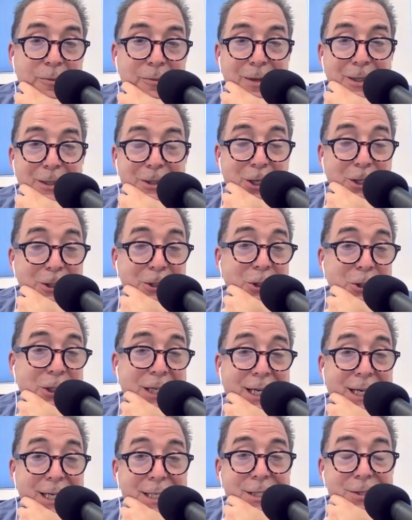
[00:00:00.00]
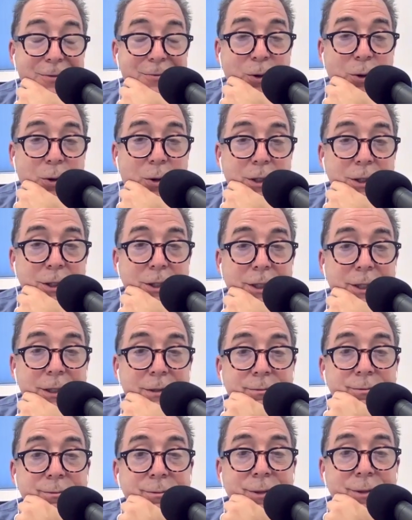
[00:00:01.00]
It's also the case, of course, that
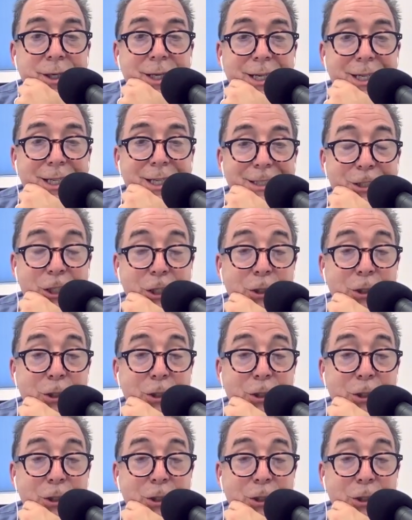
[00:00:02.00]
it's a